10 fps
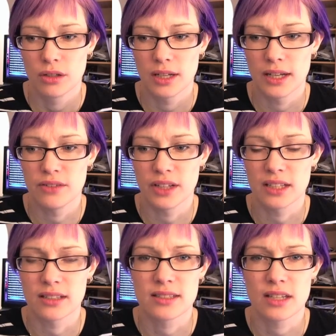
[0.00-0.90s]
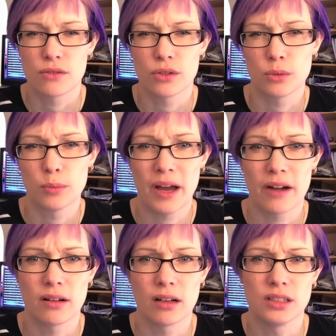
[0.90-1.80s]
living in several
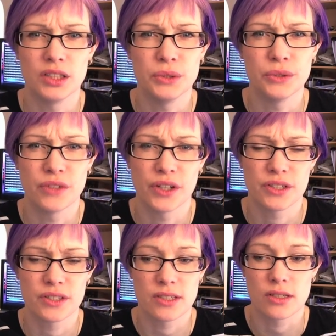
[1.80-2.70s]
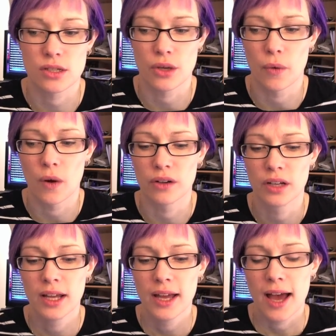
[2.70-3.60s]
parallel universes and so on.
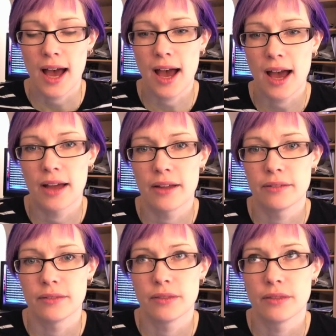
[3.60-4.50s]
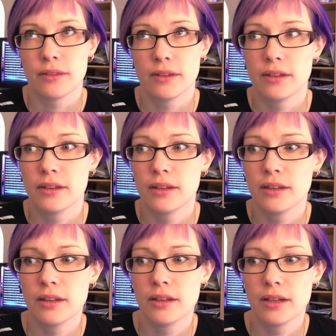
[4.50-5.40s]
And
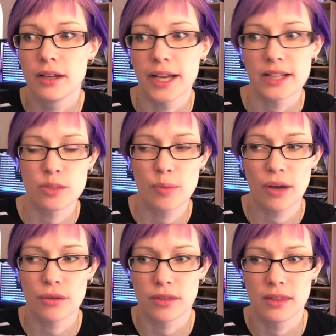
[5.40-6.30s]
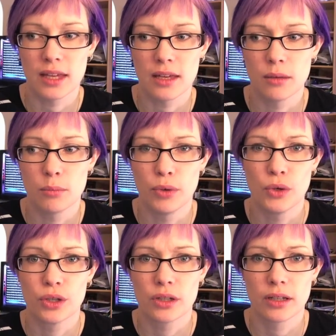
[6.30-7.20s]
it's about the
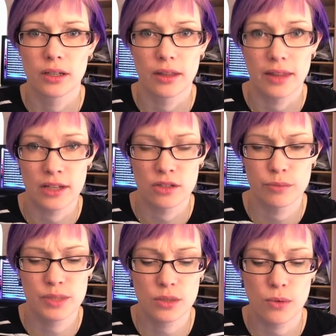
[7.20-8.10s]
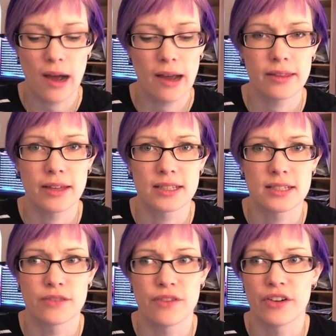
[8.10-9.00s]
book The End of Mr. Y, that
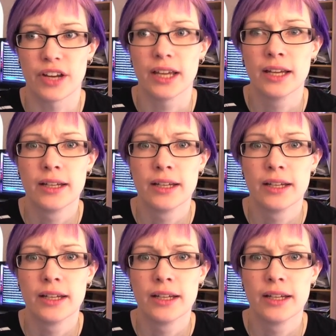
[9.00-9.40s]
is a very